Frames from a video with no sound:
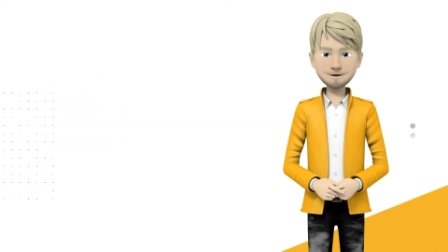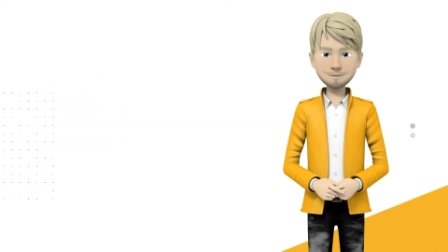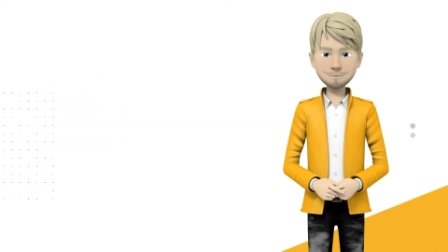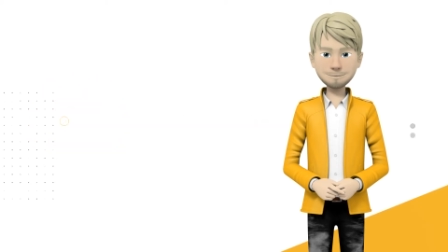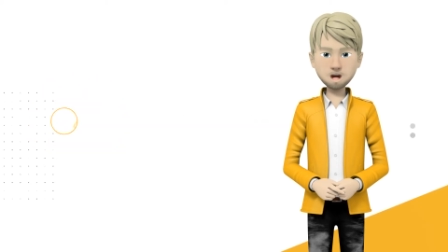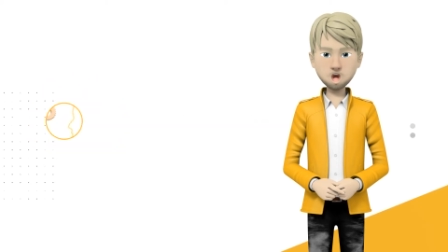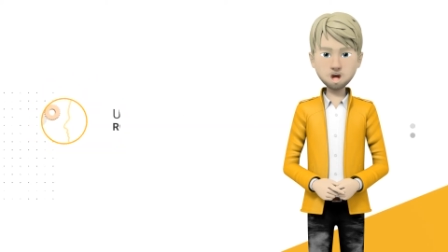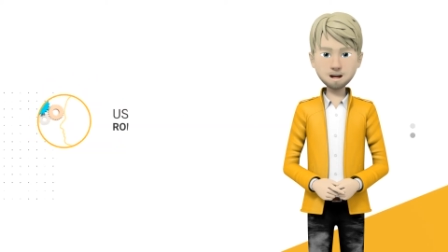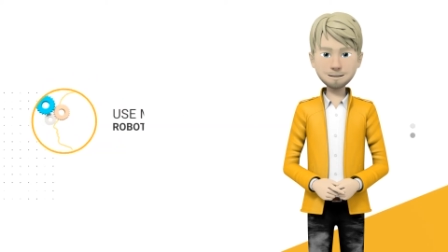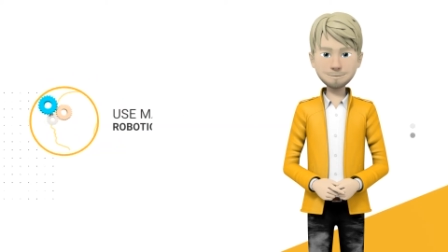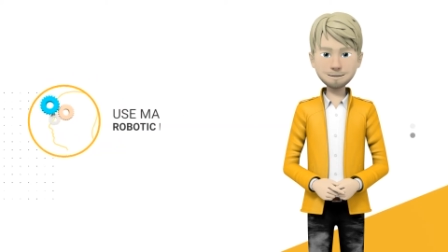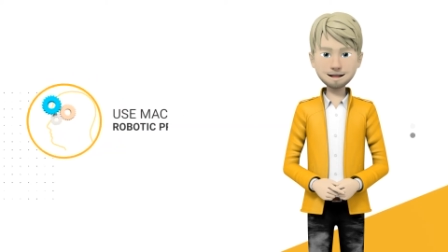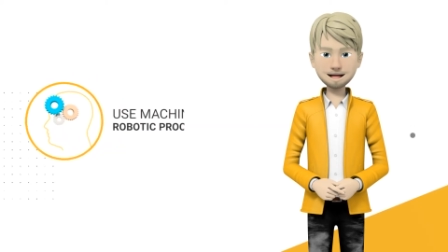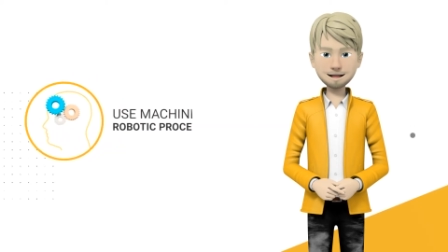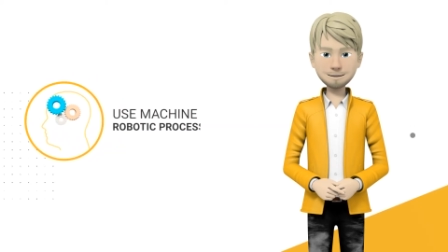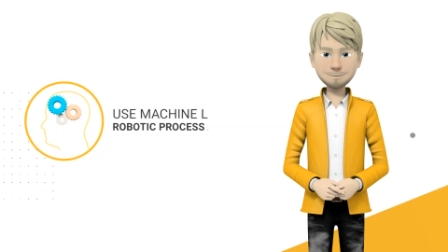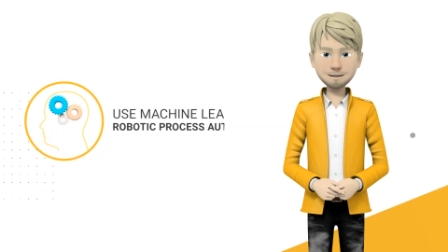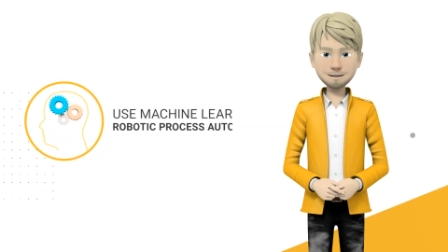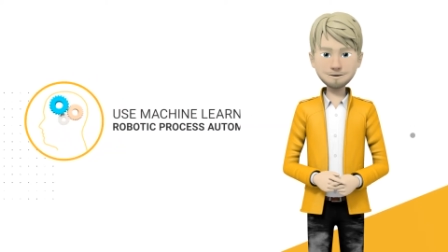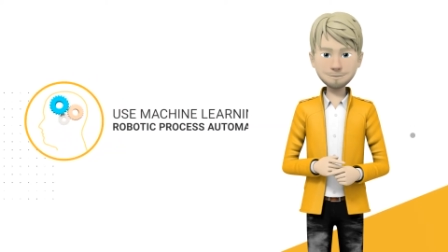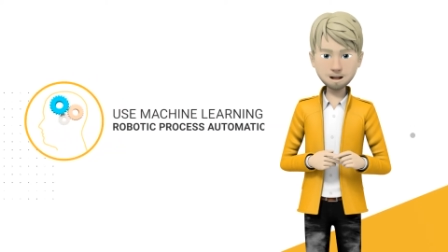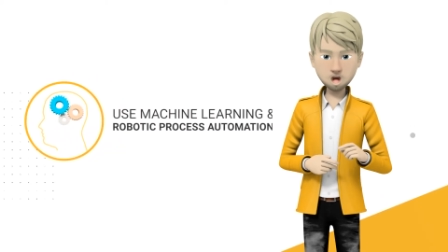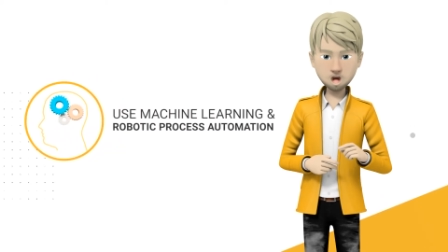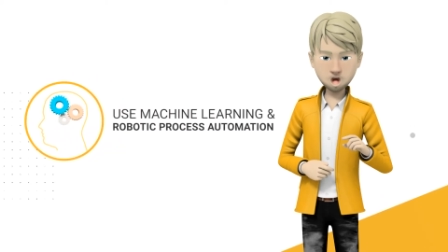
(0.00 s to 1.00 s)
use
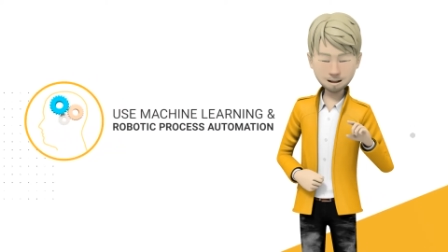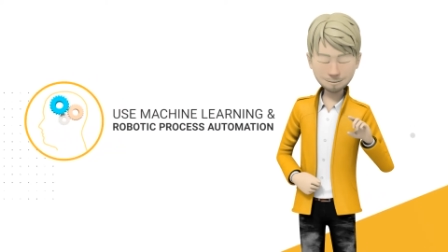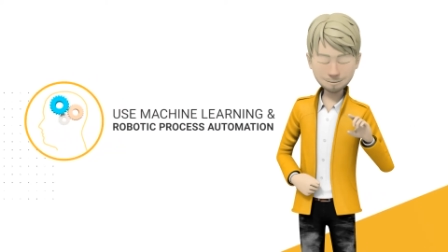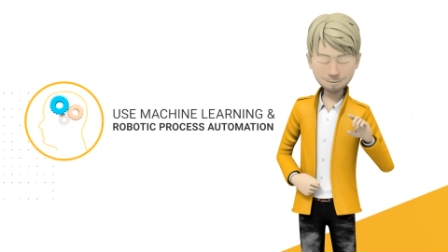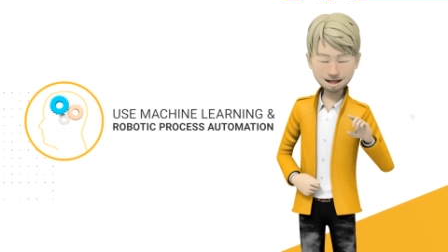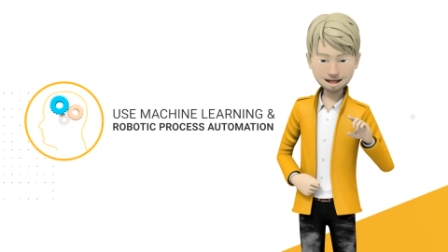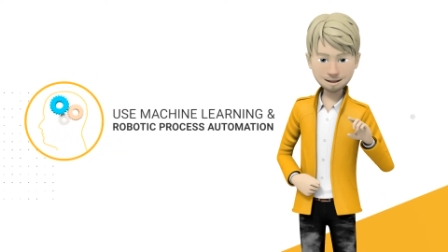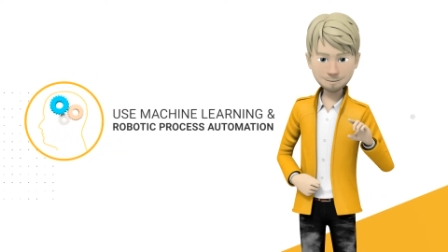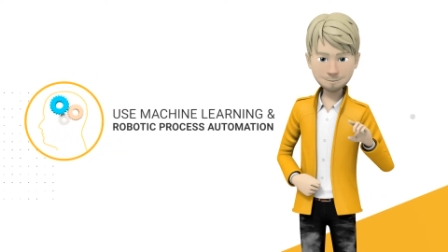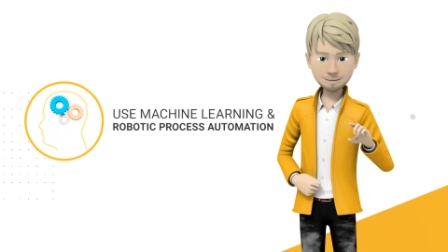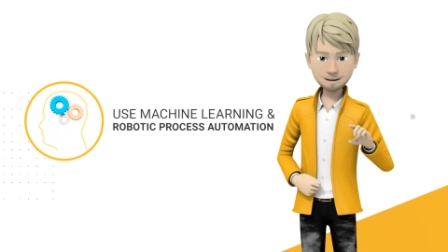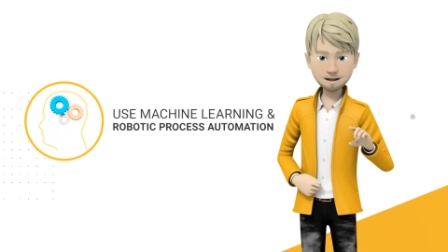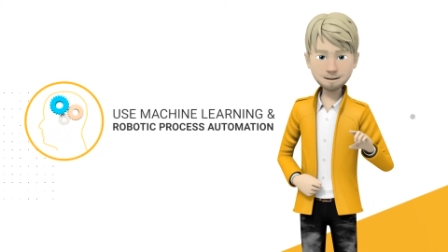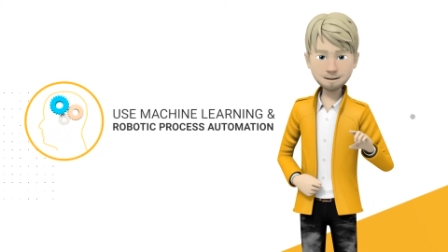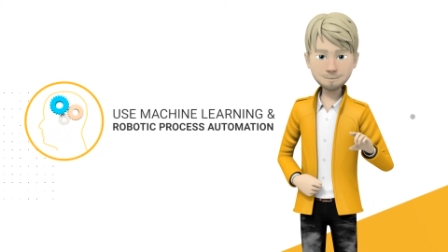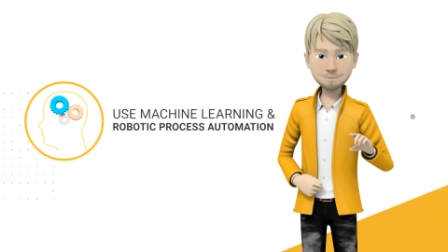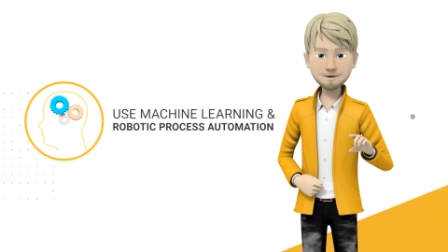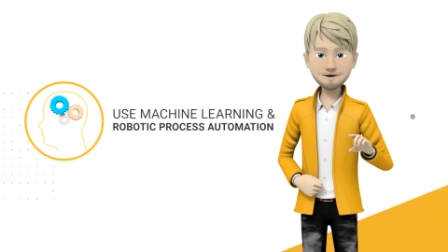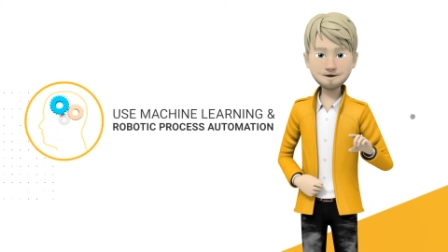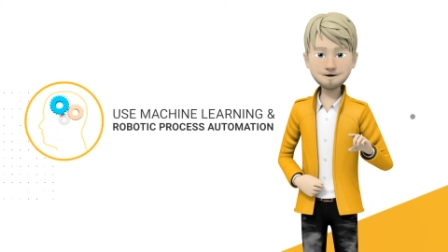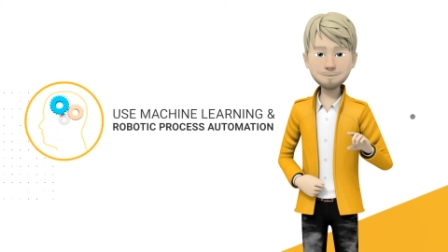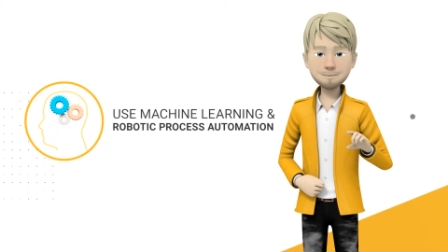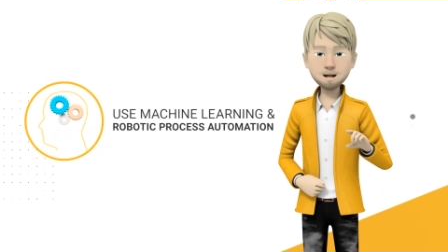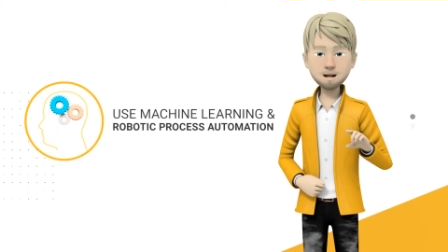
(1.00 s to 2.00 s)
machine learning and
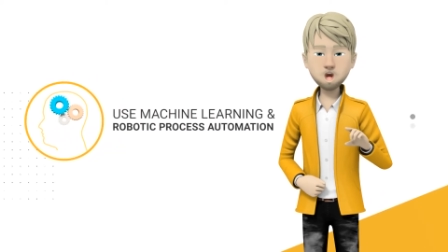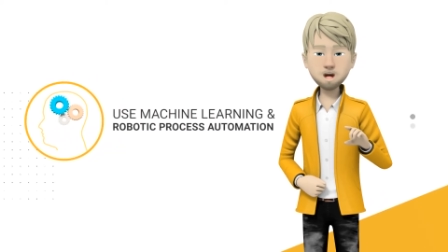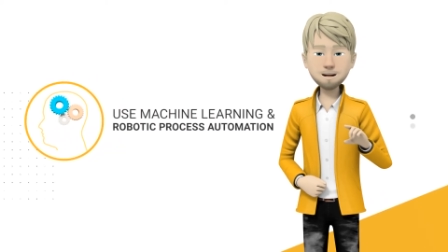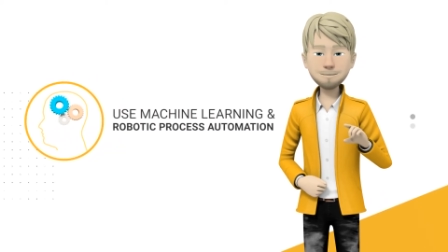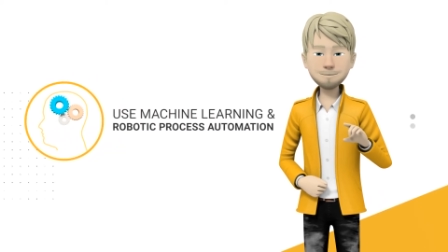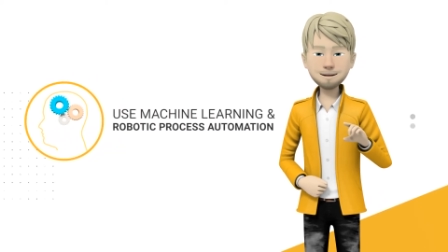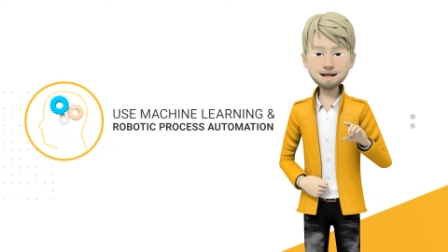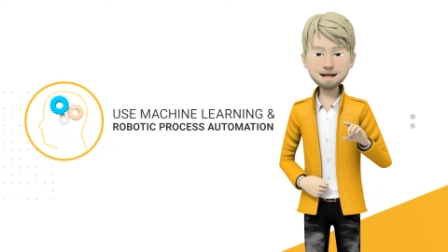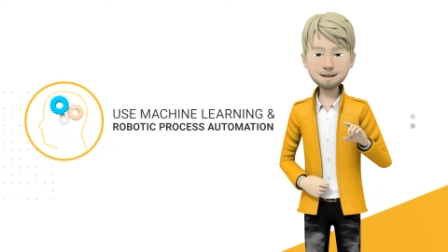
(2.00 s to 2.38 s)
robotic process